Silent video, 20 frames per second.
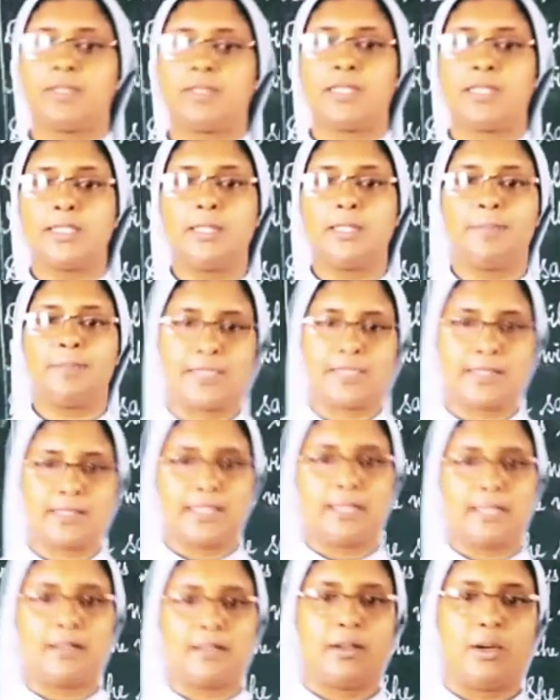third
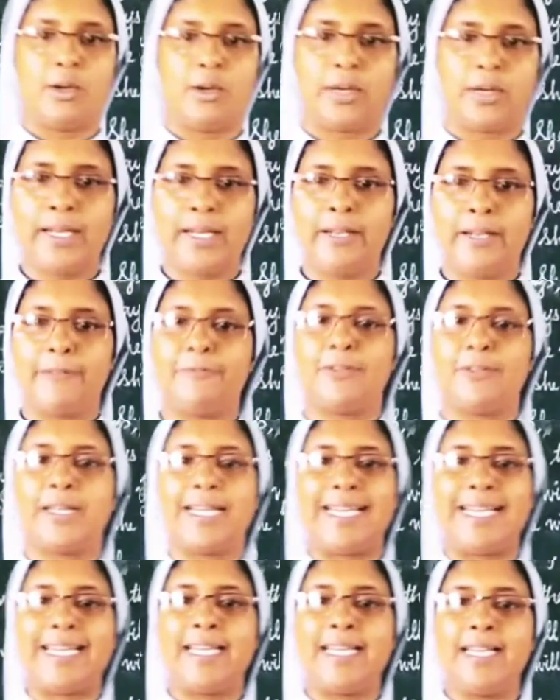person. Okay,
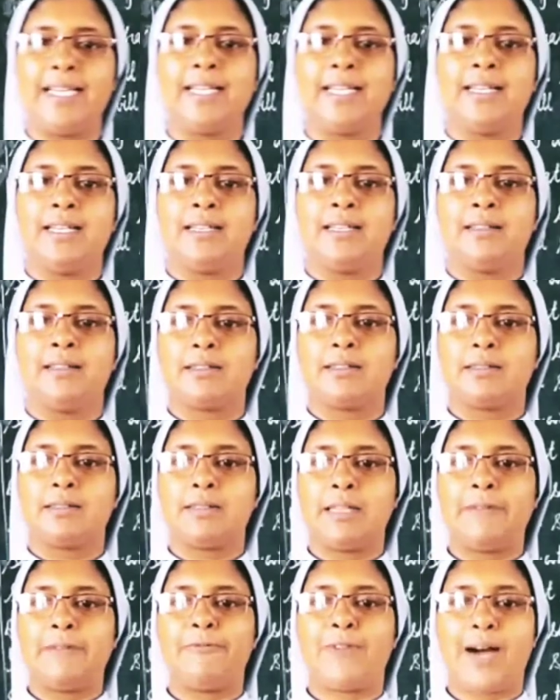
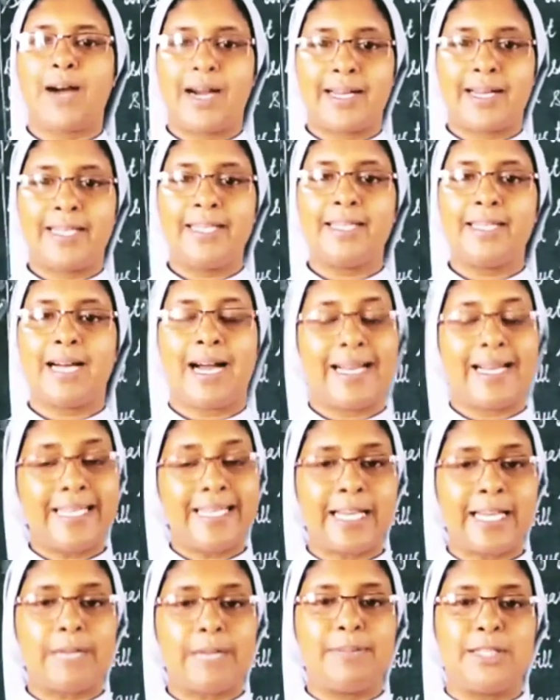if
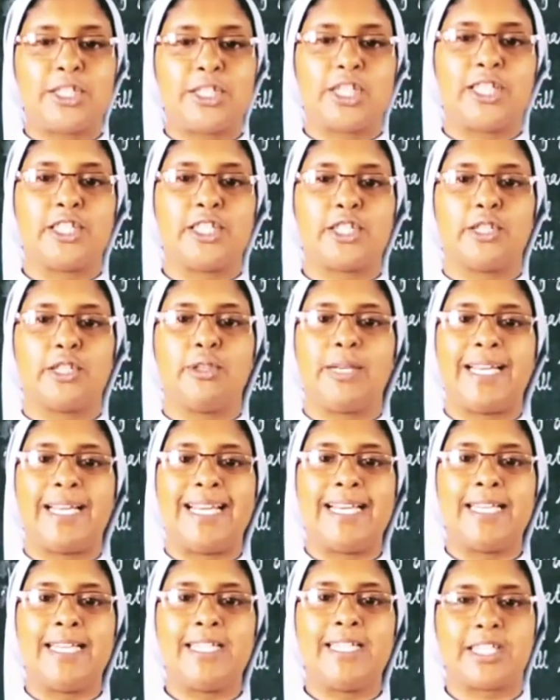I can be changed into
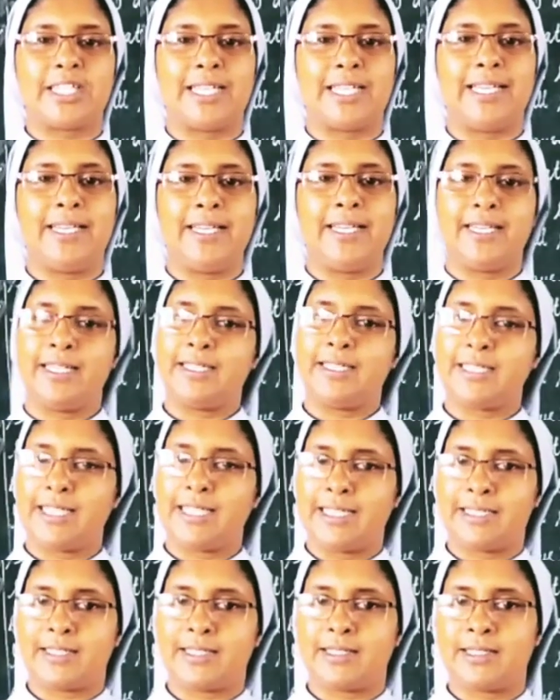he, she, it,
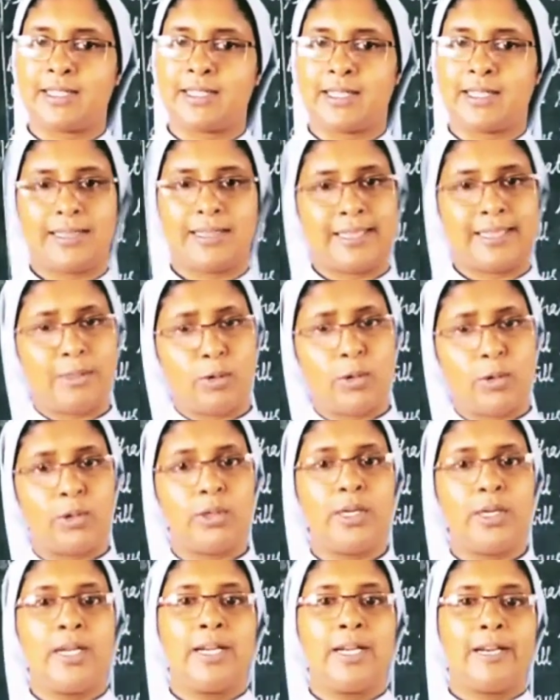etc.
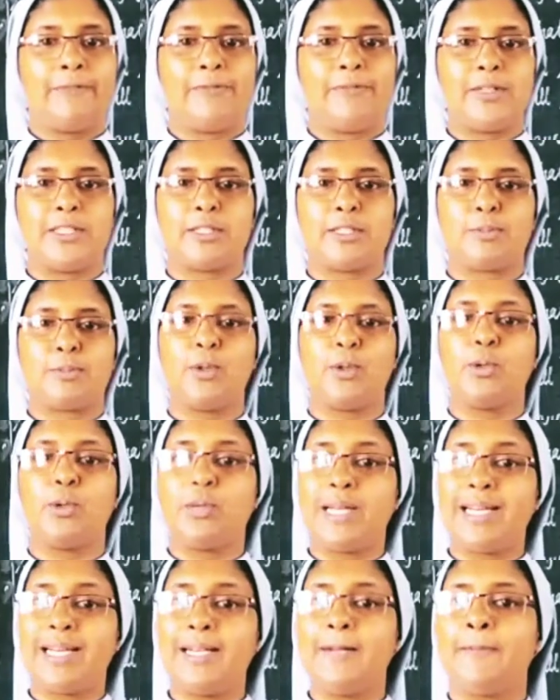Or if it is
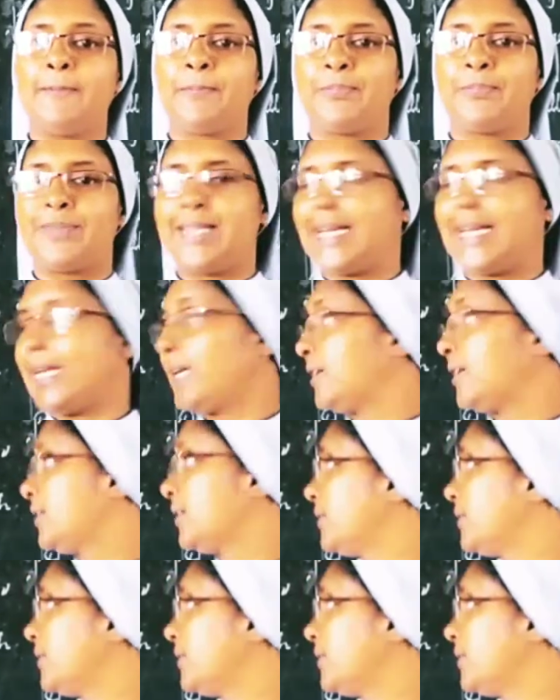plural, they.